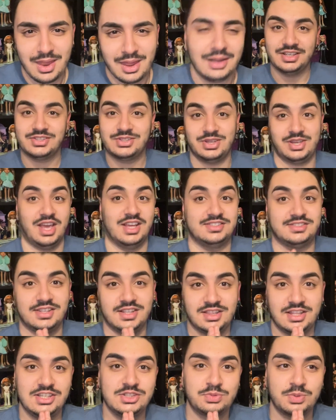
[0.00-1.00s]
so yes,
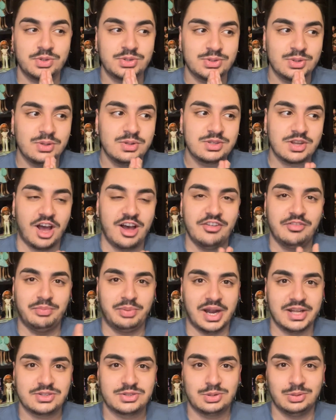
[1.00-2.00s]
these were sold off
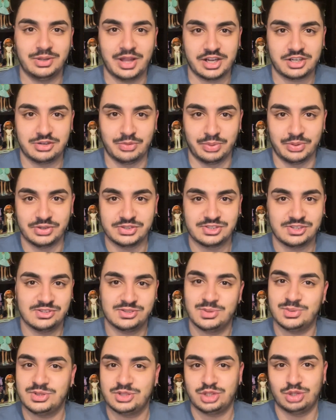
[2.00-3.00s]
Bratz Collectibles.
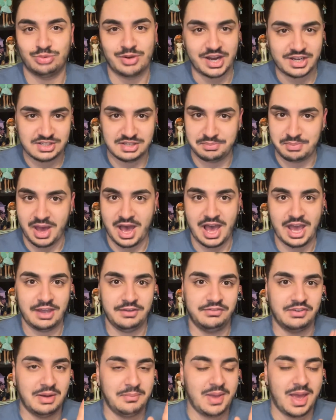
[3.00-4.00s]
This was direct to buy
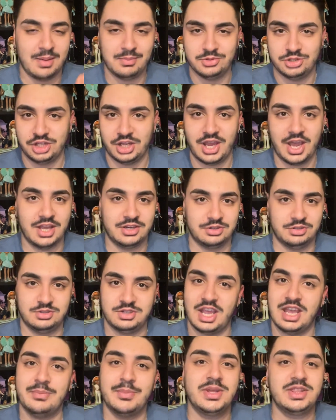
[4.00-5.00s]
from MGA
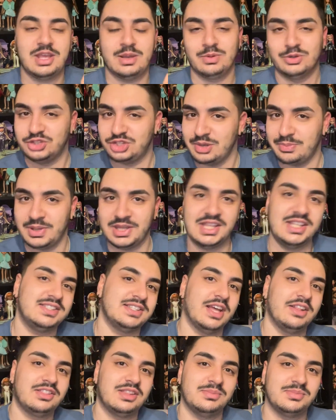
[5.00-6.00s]
Entertainment. They were shipping these
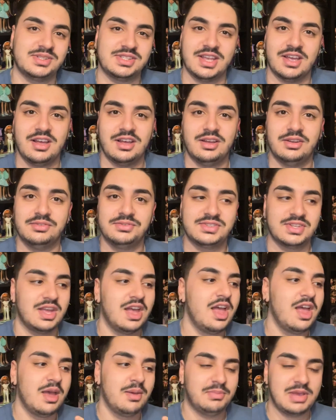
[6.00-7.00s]
out themselves.
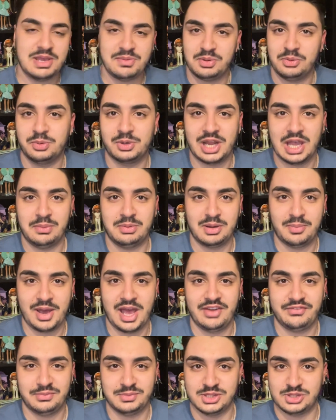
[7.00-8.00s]
People were able to buy
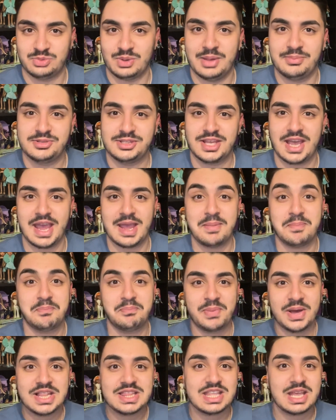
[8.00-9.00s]
it from this website,
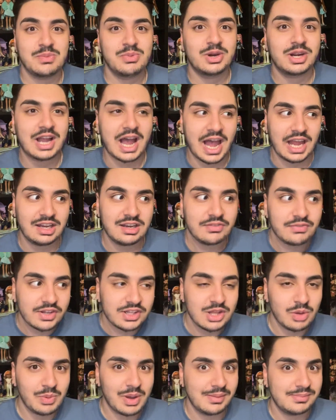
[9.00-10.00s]
but they were kind of on
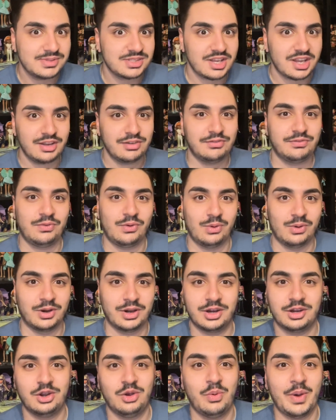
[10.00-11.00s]
the website
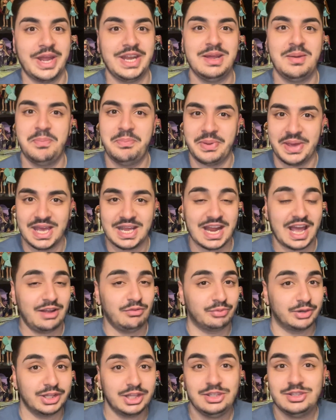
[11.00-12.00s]
for quite a bit. I
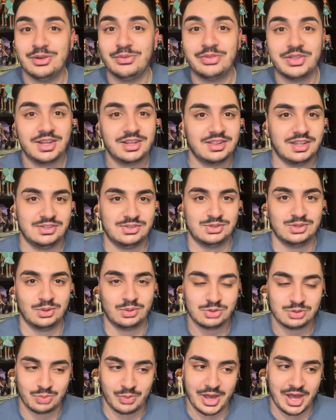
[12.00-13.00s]
really don't think they
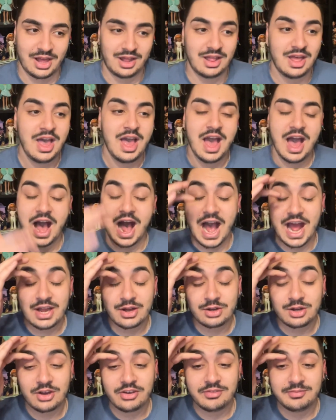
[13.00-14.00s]
sold well. I
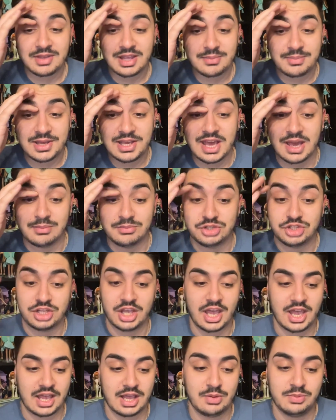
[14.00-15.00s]
don't know if maybe
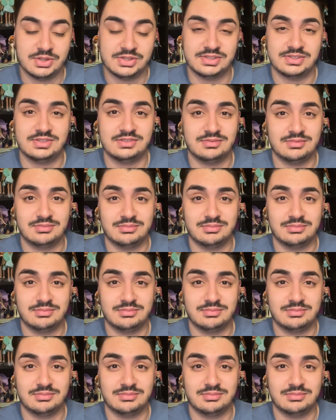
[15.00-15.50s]
MGA was